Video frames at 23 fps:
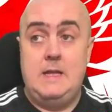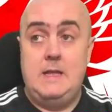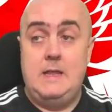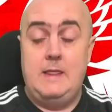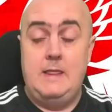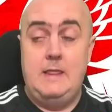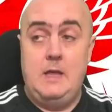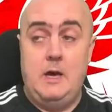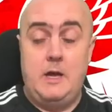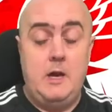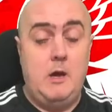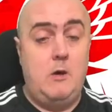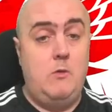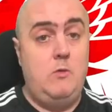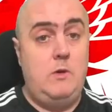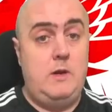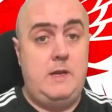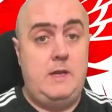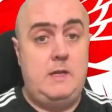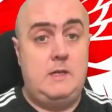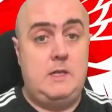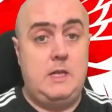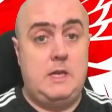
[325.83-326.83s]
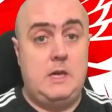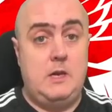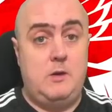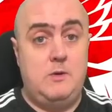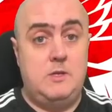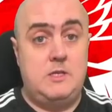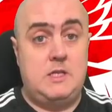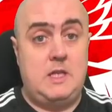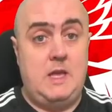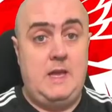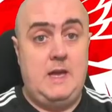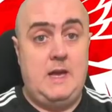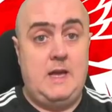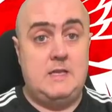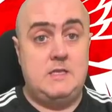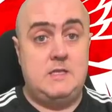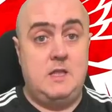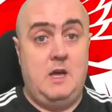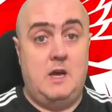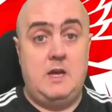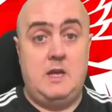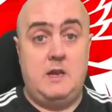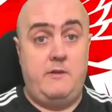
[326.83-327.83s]
Not only did Luis Diaz
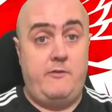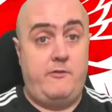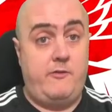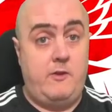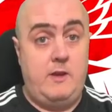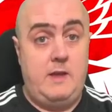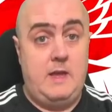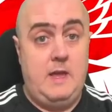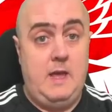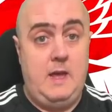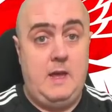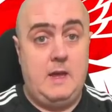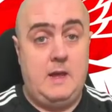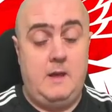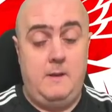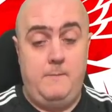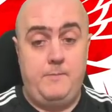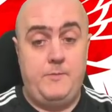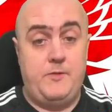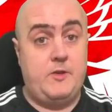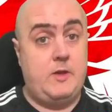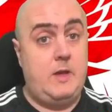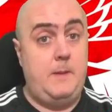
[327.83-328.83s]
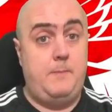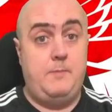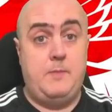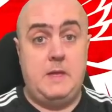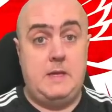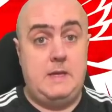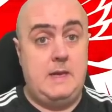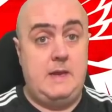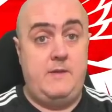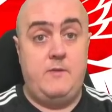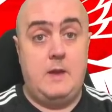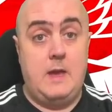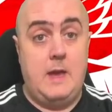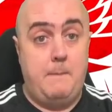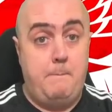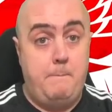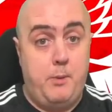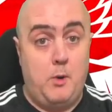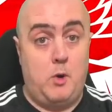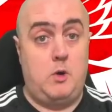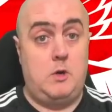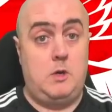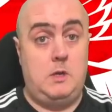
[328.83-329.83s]
not get a free kick, Skipp didn't even get
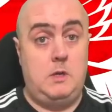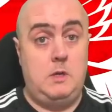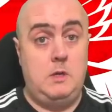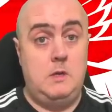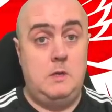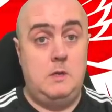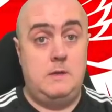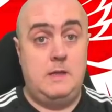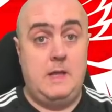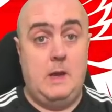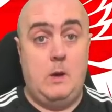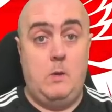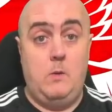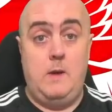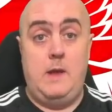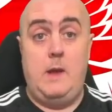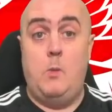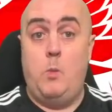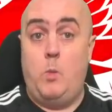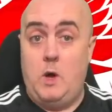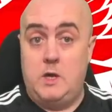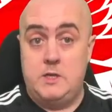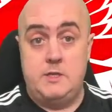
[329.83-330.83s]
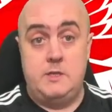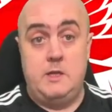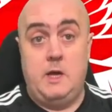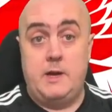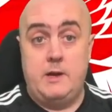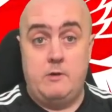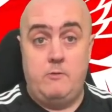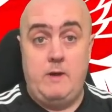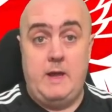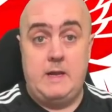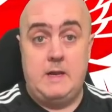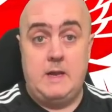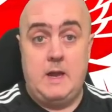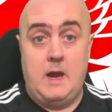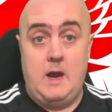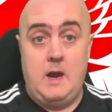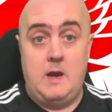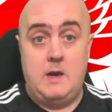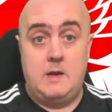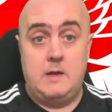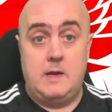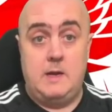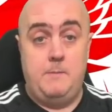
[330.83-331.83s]
booked. Now, it was not a red
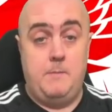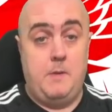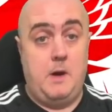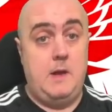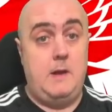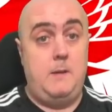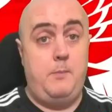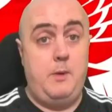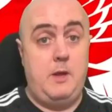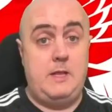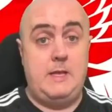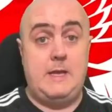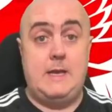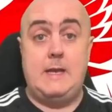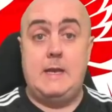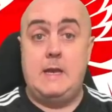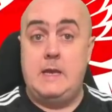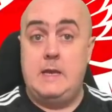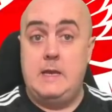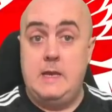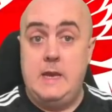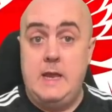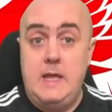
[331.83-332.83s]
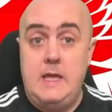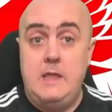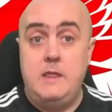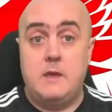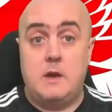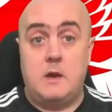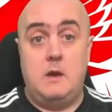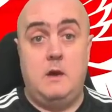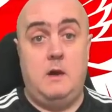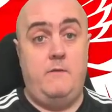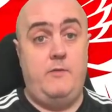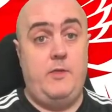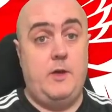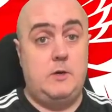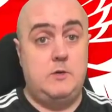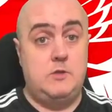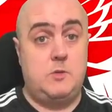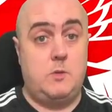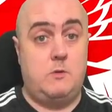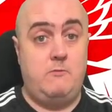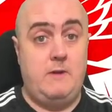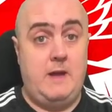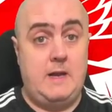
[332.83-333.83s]
card. In my opinion, neither of those
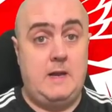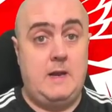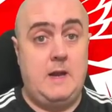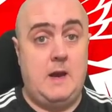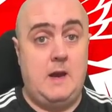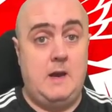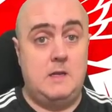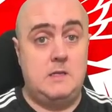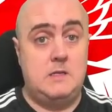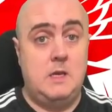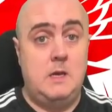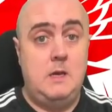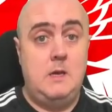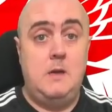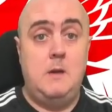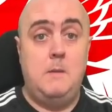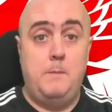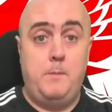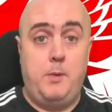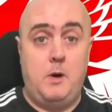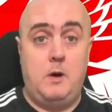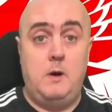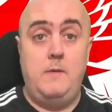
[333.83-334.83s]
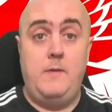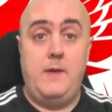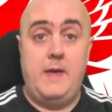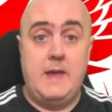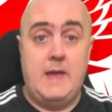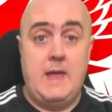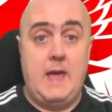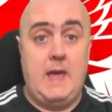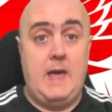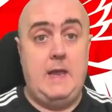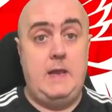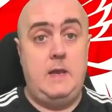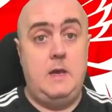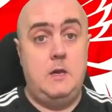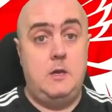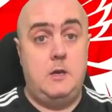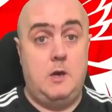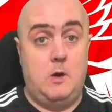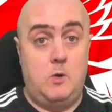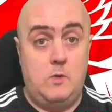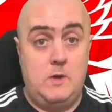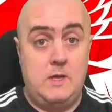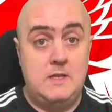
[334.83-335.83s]
were red cards. But again,
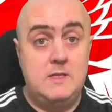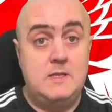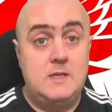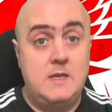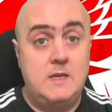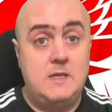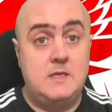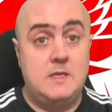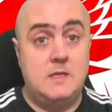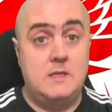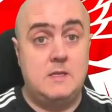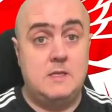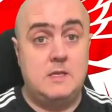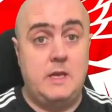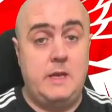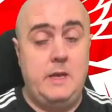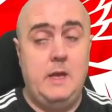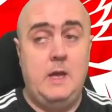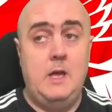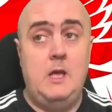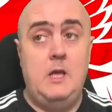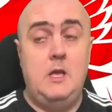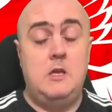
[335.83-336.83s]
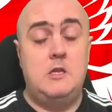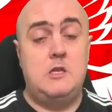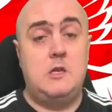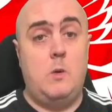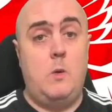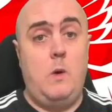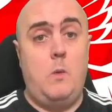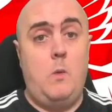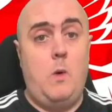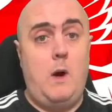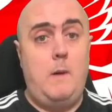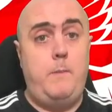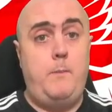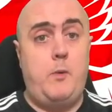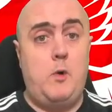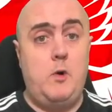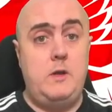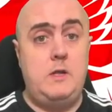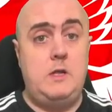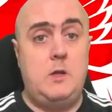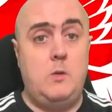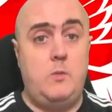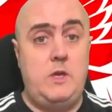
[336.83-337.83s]
no consistency. So, at what
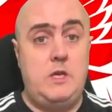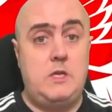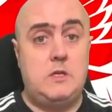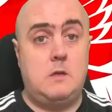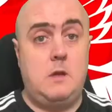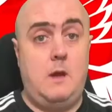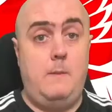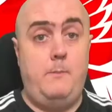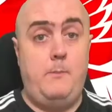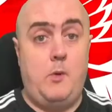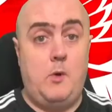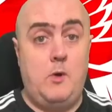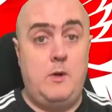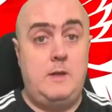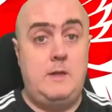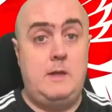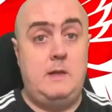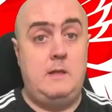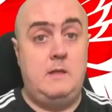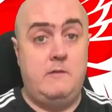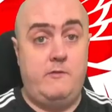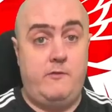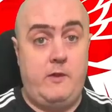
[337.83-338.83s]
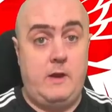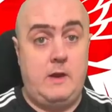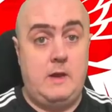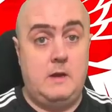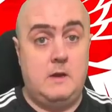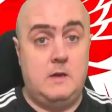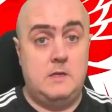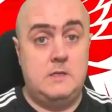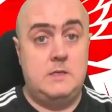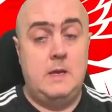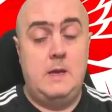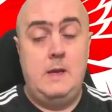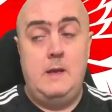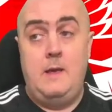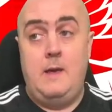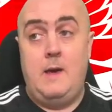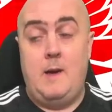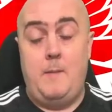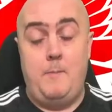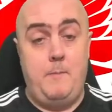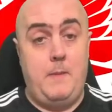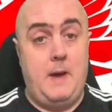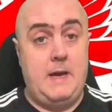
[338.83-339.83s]
point do we stop pointing the fingers
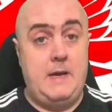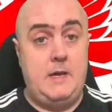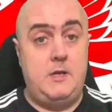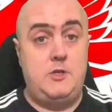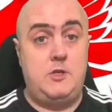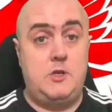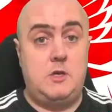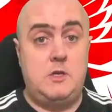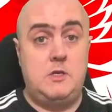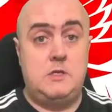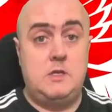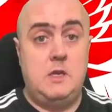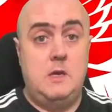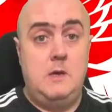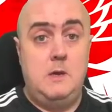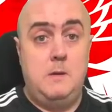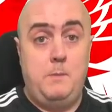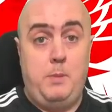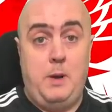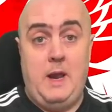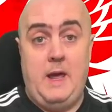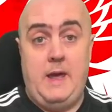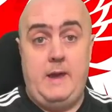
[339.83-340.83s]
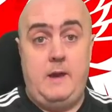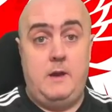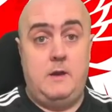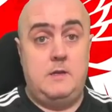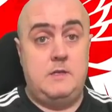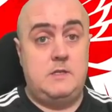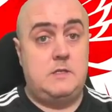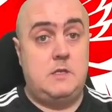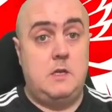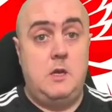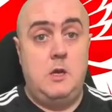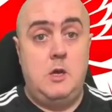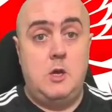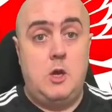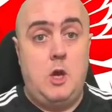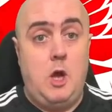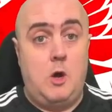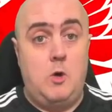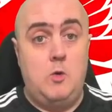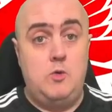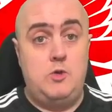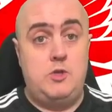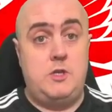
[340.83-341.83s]
at managers, players,
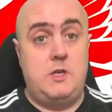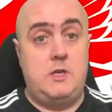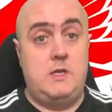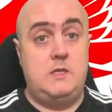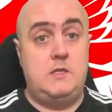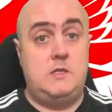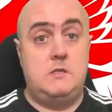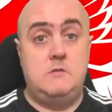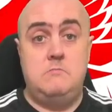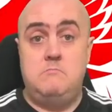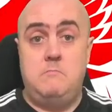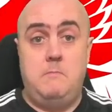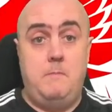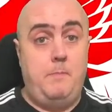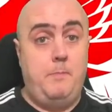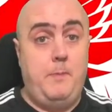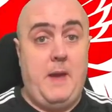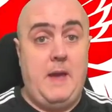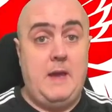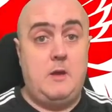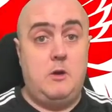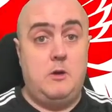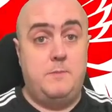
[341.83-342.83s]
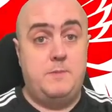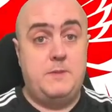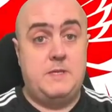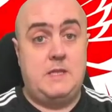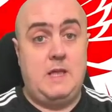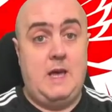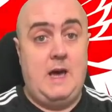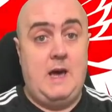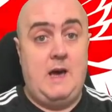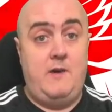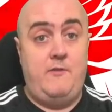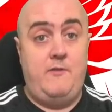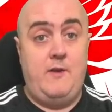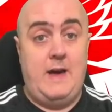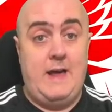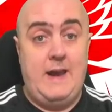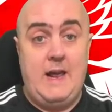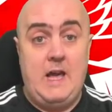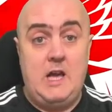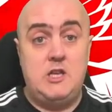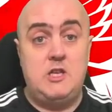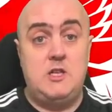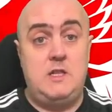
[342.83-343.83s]
coaches, backup staff, and
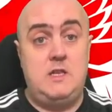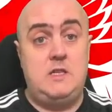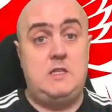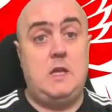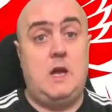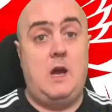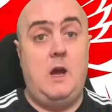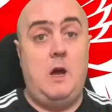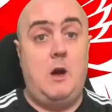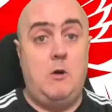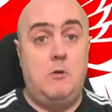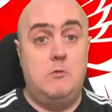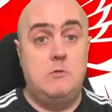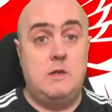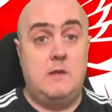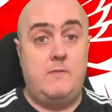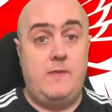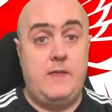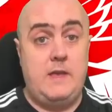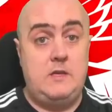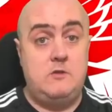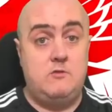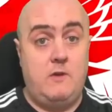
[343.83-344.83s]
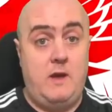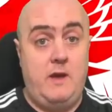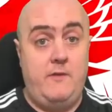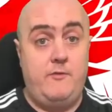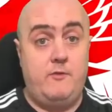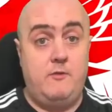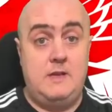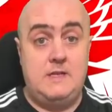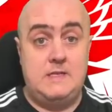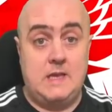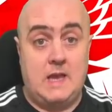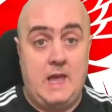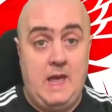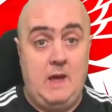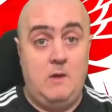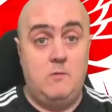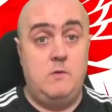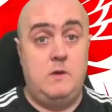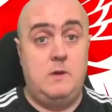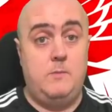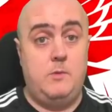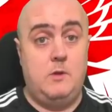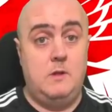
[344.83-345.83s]
actually start holding these referees
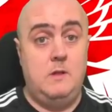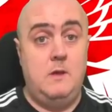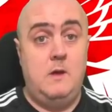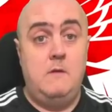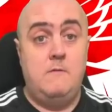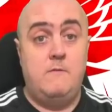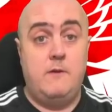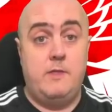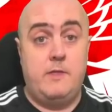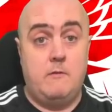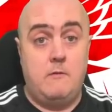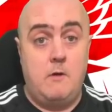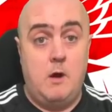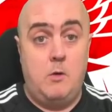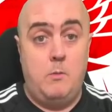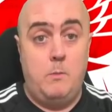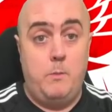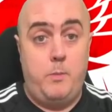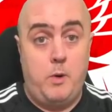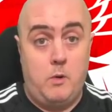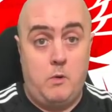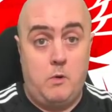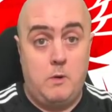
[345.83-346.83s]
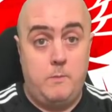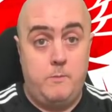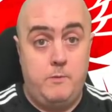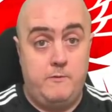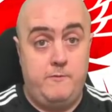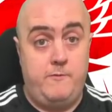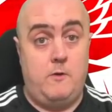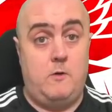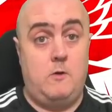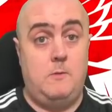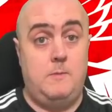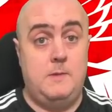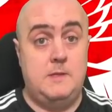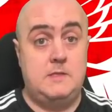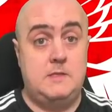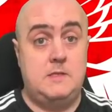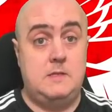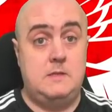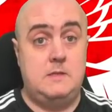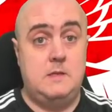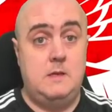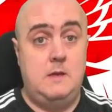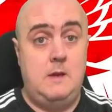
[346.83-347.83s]
accountable for their own poor
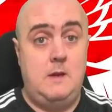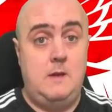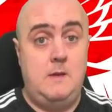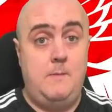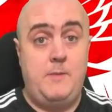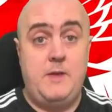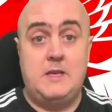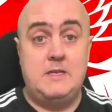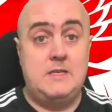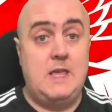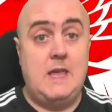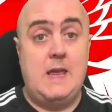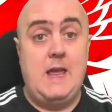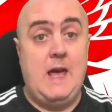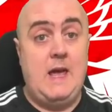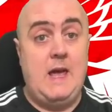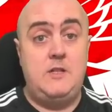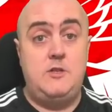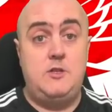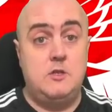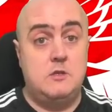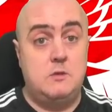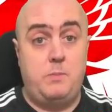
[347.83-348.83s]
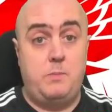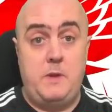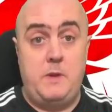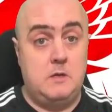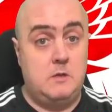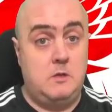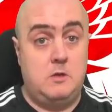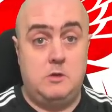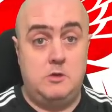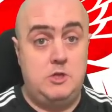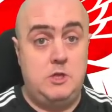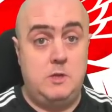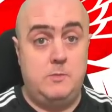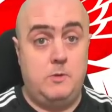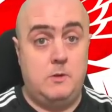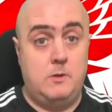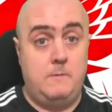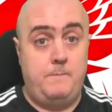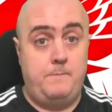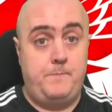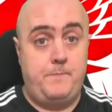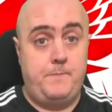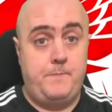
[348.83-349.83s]
performances? Because they can't just be untouchable.